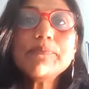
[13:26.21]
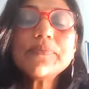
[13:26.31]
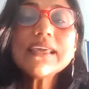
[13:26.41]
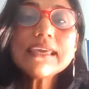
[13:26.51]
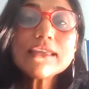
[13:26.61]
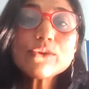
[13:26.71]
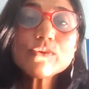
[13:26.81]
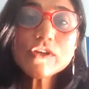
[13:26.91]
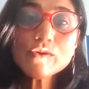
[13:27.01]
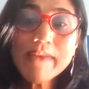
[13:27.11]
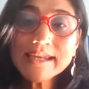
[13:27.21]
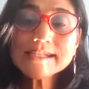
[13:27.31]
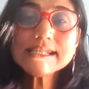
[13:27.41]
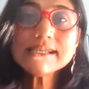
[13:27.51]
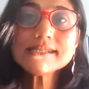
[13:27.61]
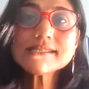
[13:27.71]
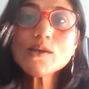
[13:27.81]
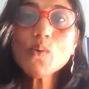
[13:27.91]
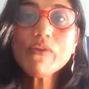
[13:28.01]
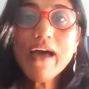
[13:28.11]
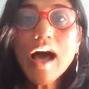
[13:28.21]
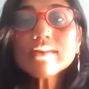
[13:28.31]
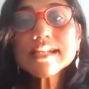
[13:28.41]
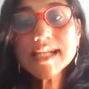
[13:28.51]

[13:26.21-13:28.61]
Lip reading: thinking through the humanities without